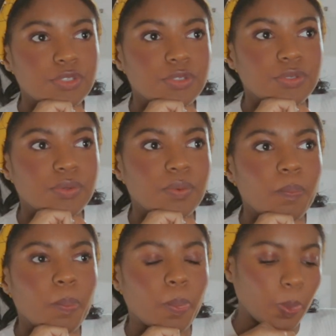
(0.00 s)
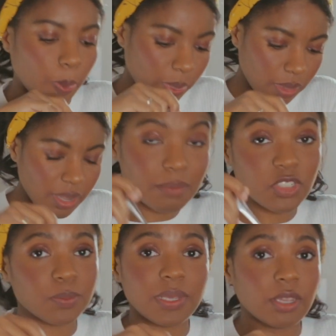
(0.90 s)
to, I'm
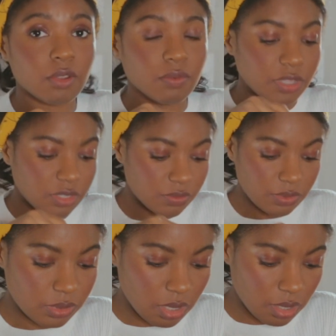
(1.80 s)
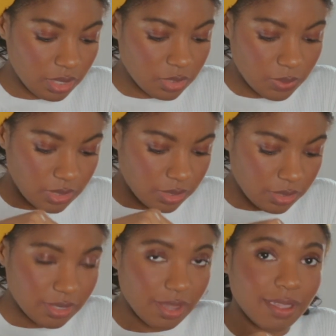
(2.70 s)
just picking over this y'all, that's what this
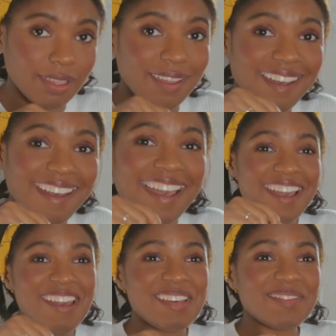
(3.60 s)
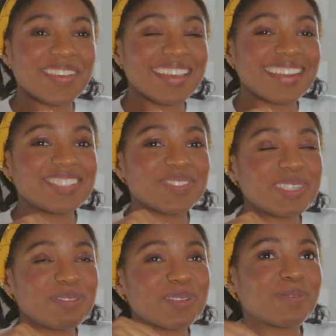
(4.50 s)
looks like. But in
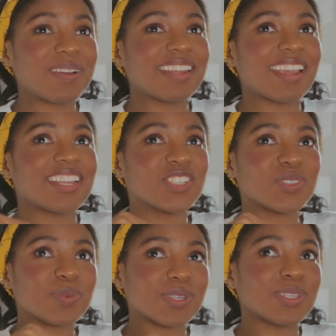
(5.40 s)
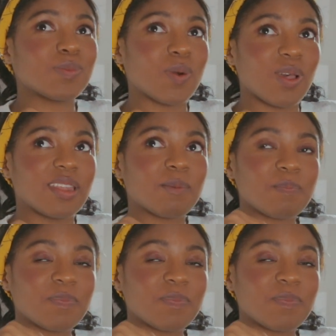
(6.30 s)
2021, I just really want